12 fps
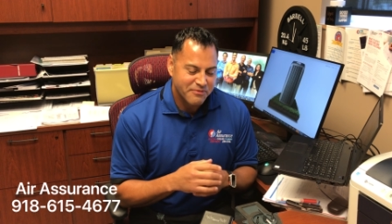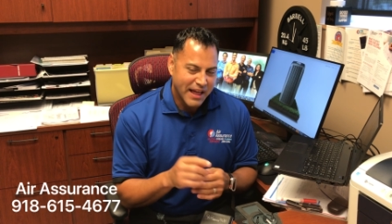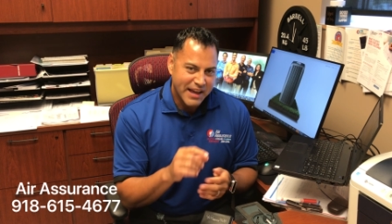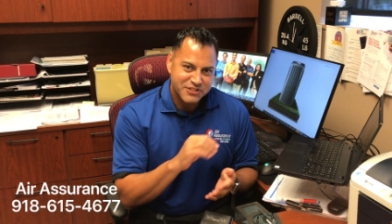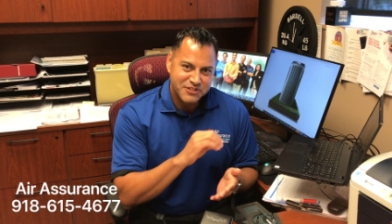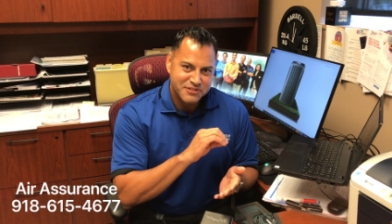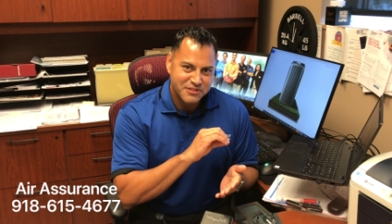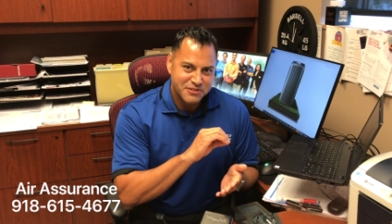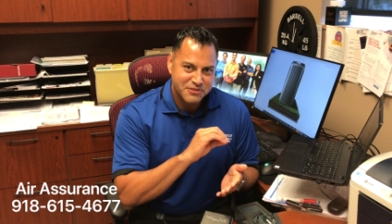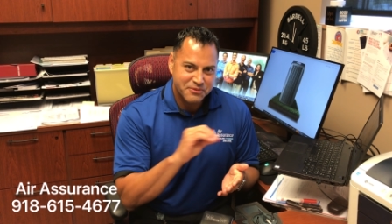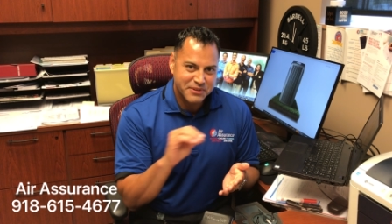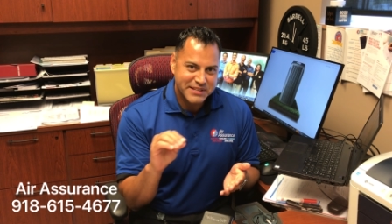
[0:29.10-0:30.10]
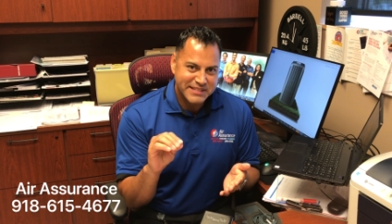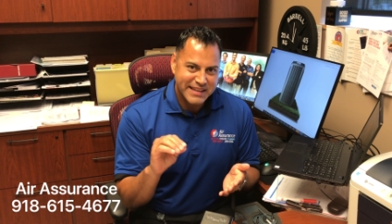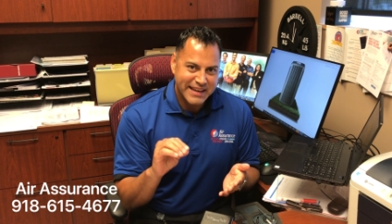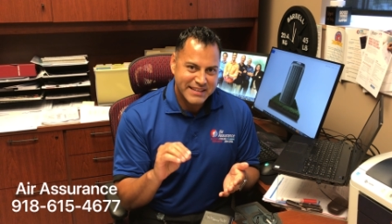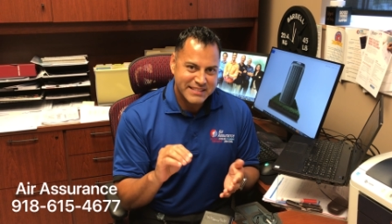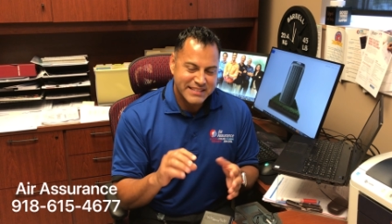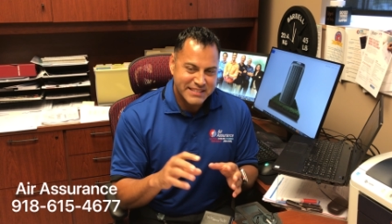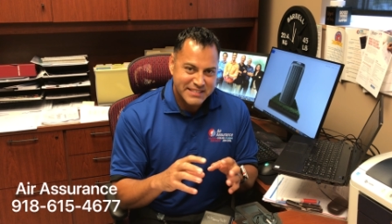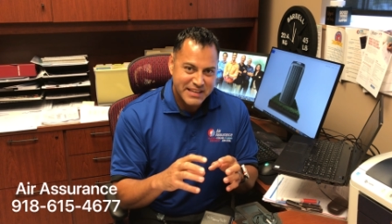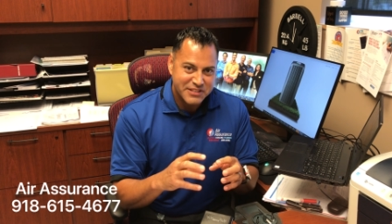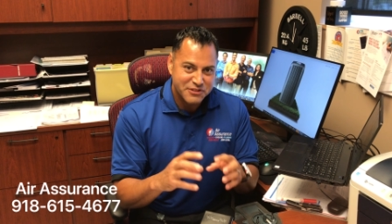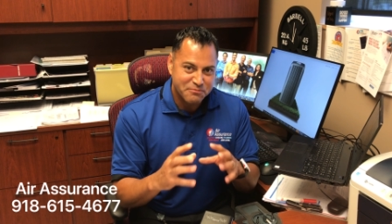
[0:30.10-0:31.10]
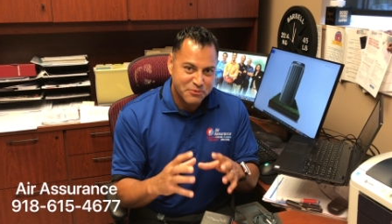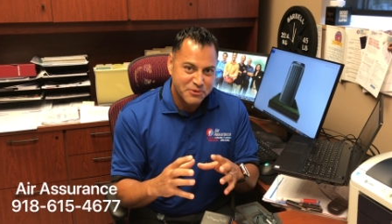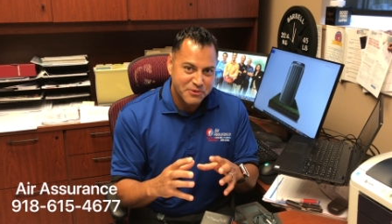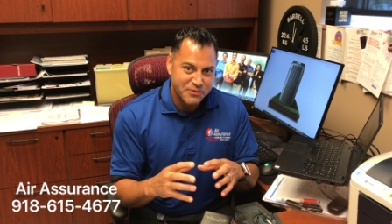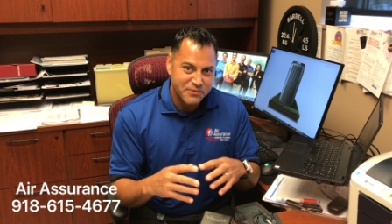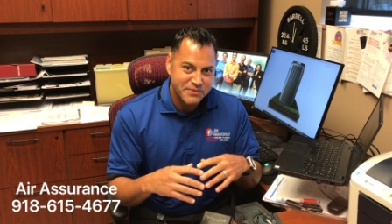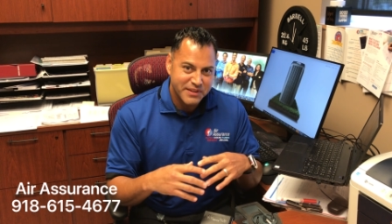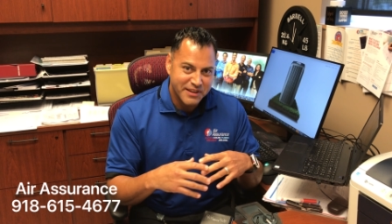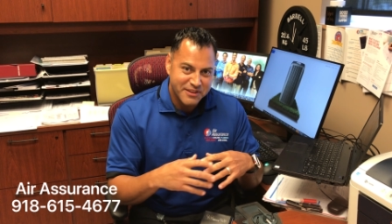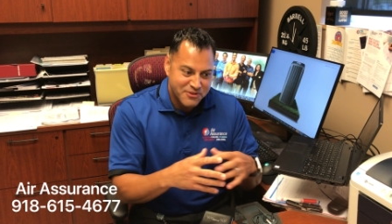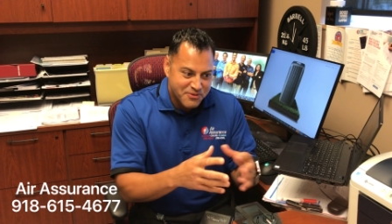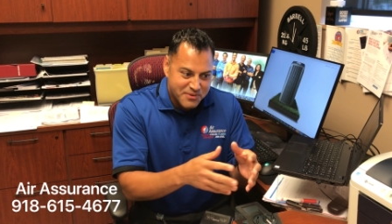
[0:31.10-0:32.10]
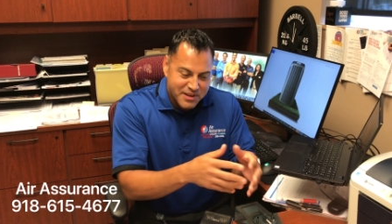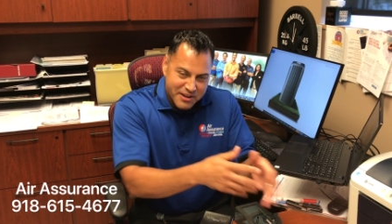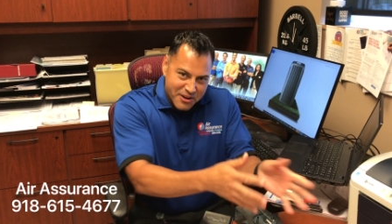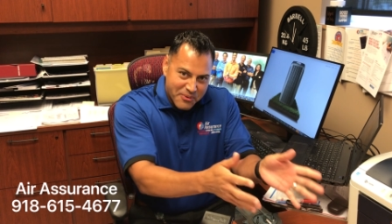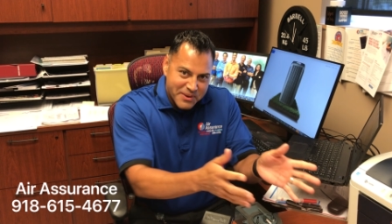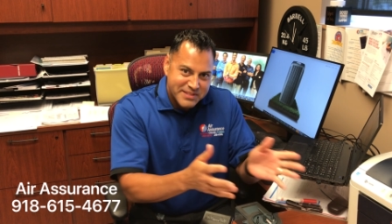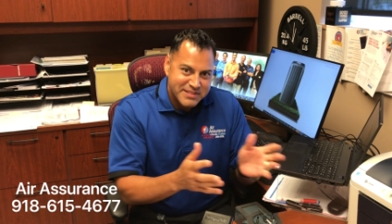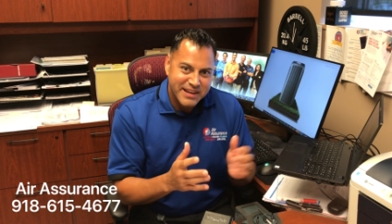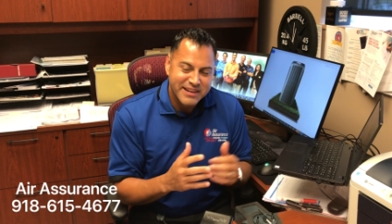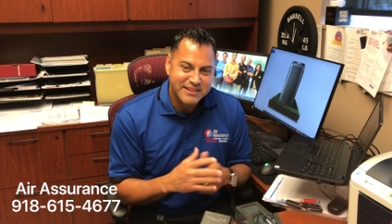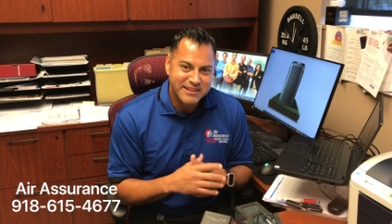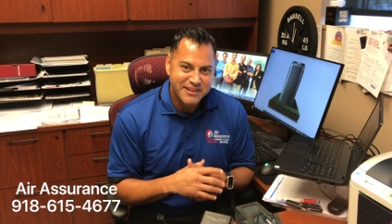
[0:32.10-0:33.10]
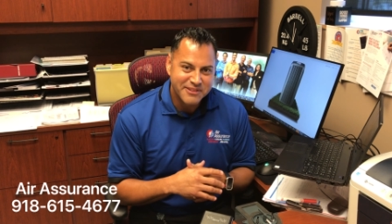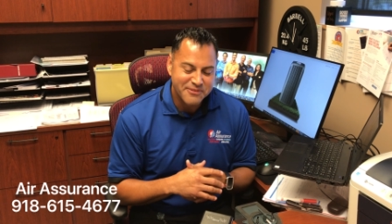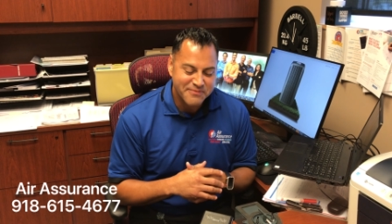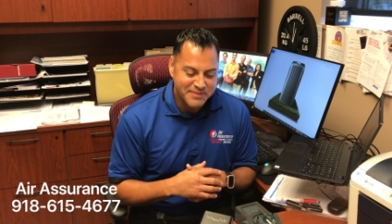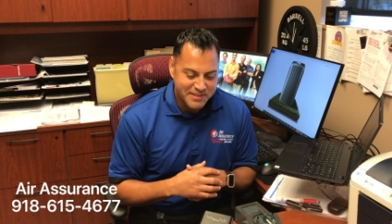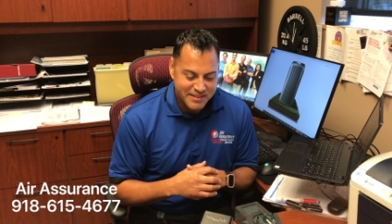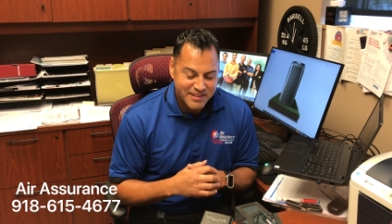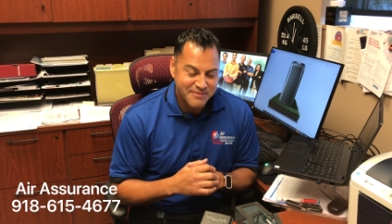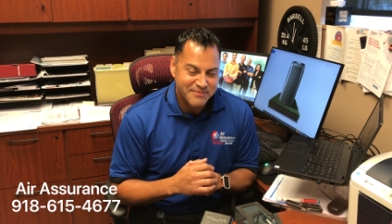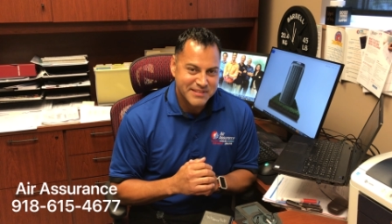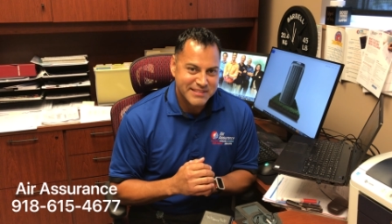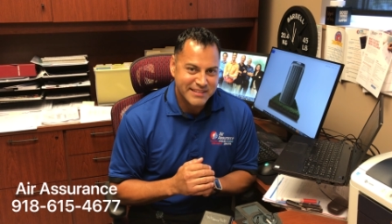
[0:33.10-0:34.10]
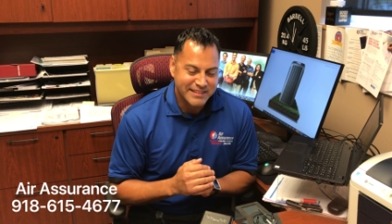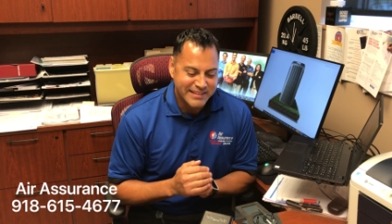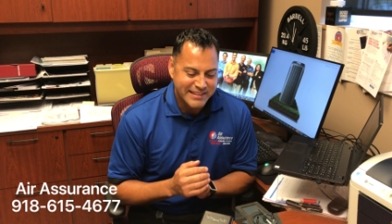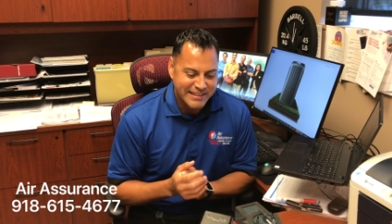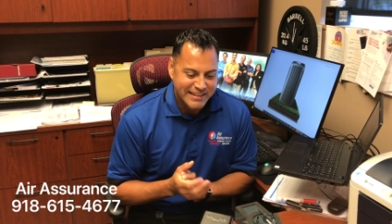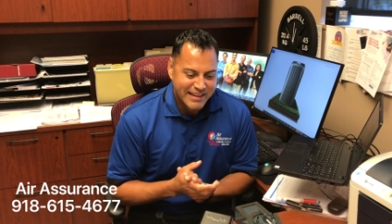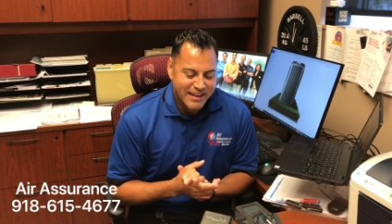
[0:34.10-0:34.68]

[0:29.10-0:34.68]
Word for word: flashes this green text that says approved and you can go inside and enter the facility.